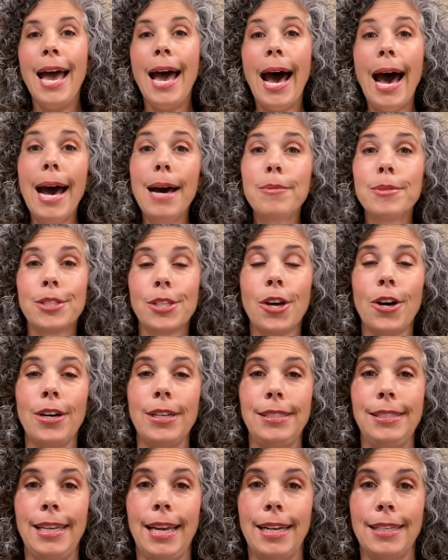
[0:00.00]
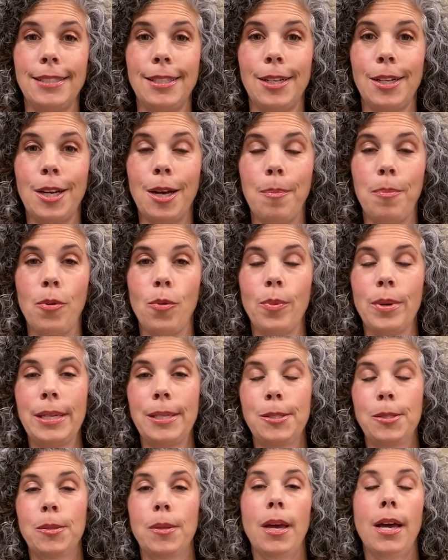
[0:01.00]
I was contacted a couple
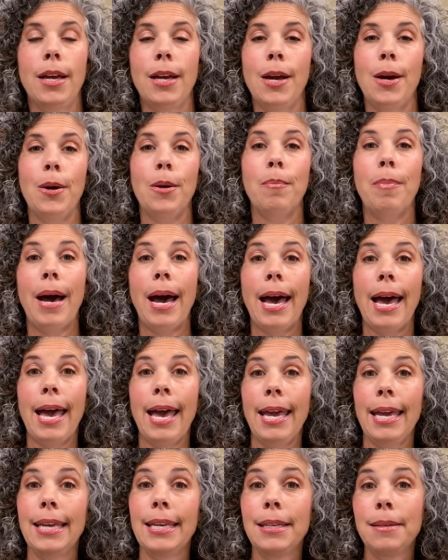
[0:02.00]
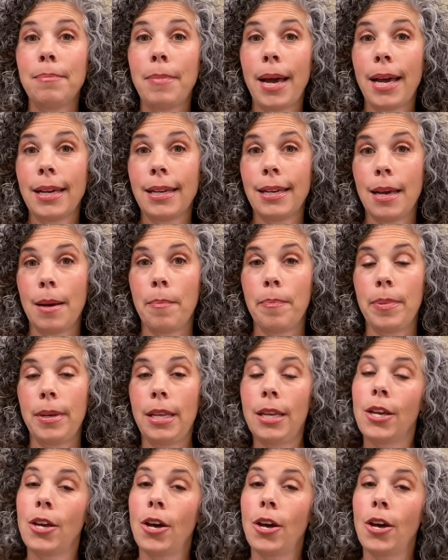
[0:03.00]
weeks ago by a handbag company